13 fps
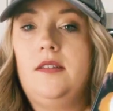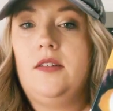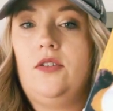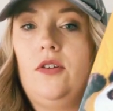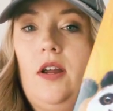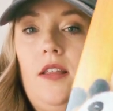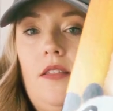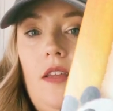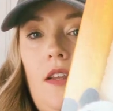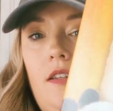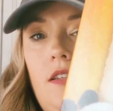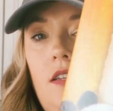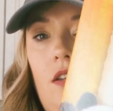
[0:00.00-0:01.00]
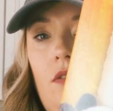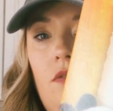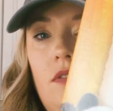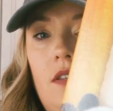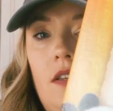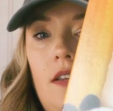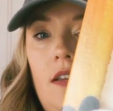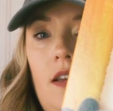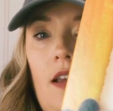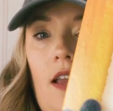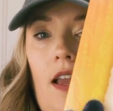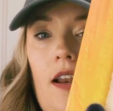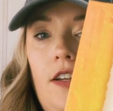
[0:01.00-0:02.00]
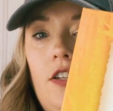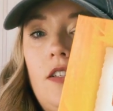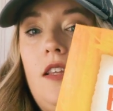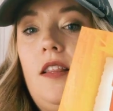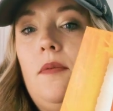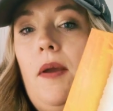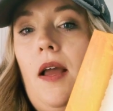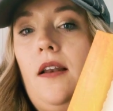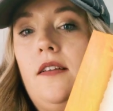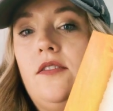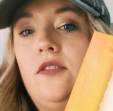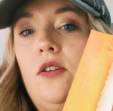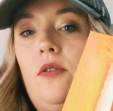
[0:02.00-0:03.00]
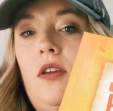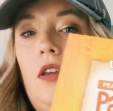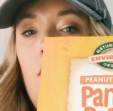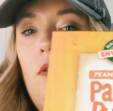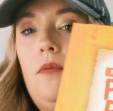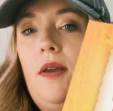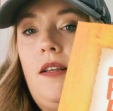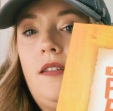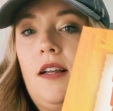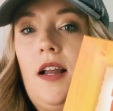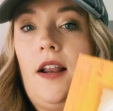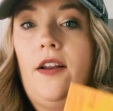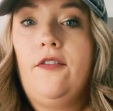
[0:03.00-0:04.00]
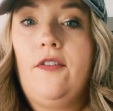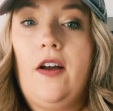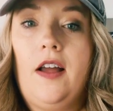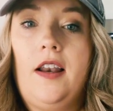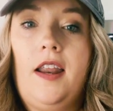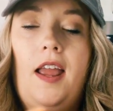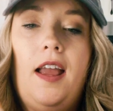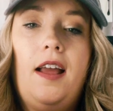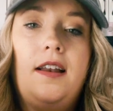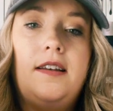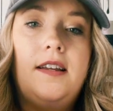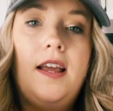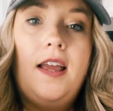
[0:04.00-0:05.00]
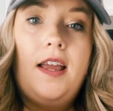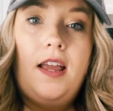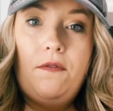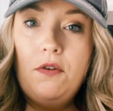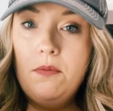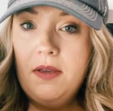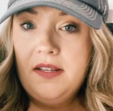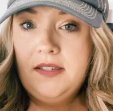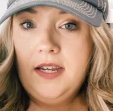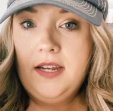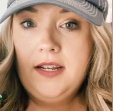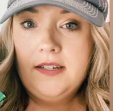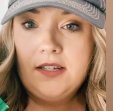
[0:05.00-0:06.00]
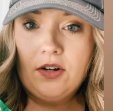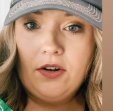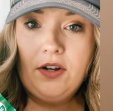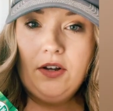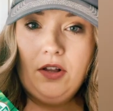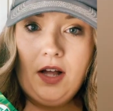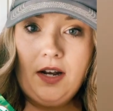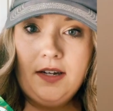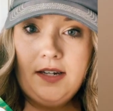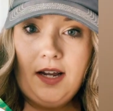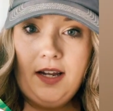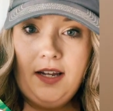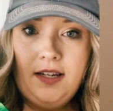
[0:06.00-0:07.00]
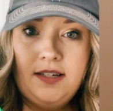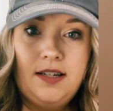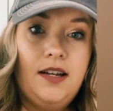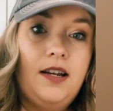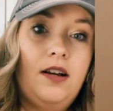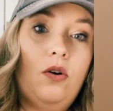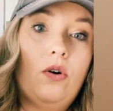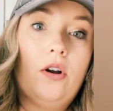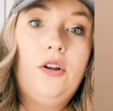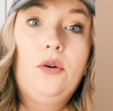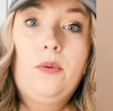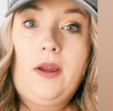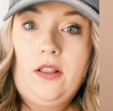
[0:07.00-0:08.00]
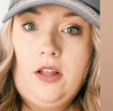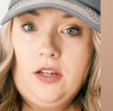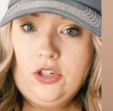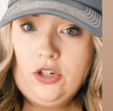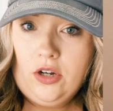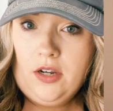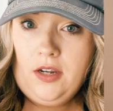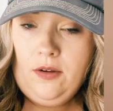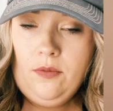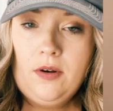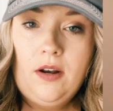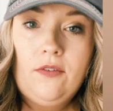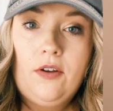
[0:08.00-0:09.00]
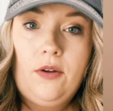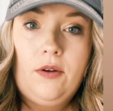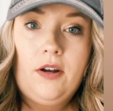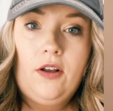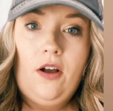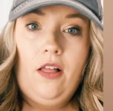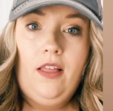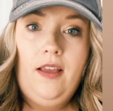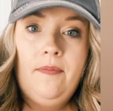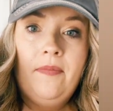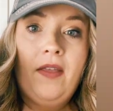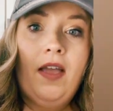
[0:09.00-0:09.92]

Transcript: is a great thing to use. And I just think the Panda is so cute. It makes it kind of fun. And if you miss eating cereal on a diet or your weight loss journey, whatever you want to call it,